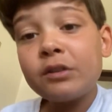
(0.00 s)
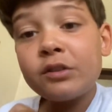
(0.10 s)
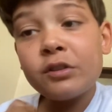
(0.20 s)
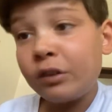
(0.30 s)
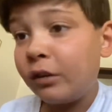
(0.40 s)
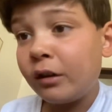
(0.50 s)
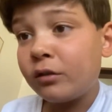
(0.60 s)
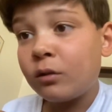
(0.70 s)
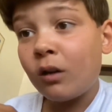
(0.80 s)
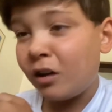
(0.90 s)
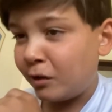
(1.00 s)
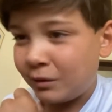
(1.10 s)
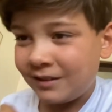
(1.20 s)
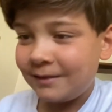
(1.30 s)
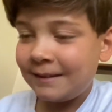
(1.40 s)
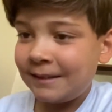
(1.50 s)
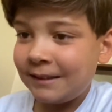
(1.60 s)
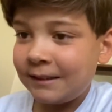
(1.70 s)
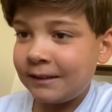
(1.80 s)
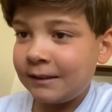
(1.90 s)
Studio Tour Hollywood.
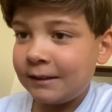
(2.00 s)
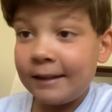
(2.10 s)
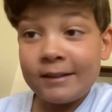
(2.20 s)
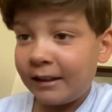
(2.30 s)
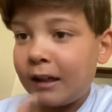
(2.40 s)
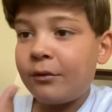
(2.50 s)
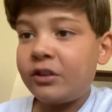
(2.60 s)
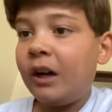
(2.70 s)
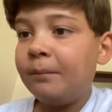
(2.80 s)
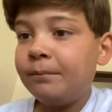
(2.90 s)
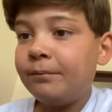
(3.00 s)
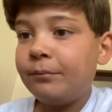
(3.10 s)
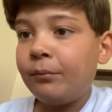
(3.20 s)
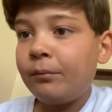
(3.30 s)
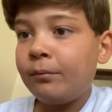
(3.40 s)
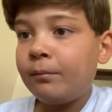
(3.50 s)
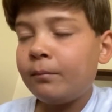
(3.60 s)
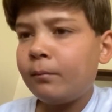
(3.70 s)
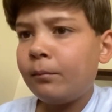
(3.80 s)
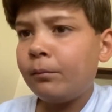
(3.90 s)
It's in the gift shop
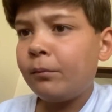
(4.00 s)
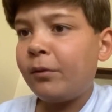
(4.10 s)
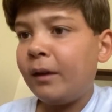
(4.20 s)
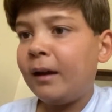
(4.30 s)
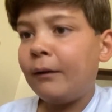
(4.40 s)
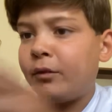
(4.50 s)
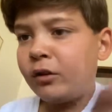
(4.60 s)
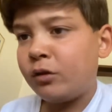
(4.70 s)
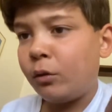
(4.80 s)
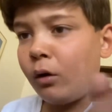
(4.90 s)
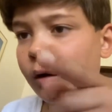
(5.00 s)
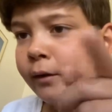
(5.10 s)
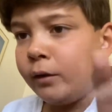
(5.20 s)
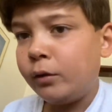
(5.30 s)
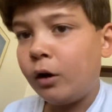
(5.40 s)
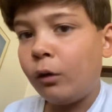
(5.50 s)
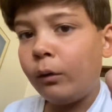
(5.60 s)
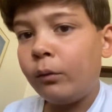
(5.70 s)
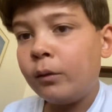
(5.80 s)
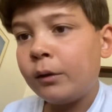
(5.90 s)
thing. After the tour, you go...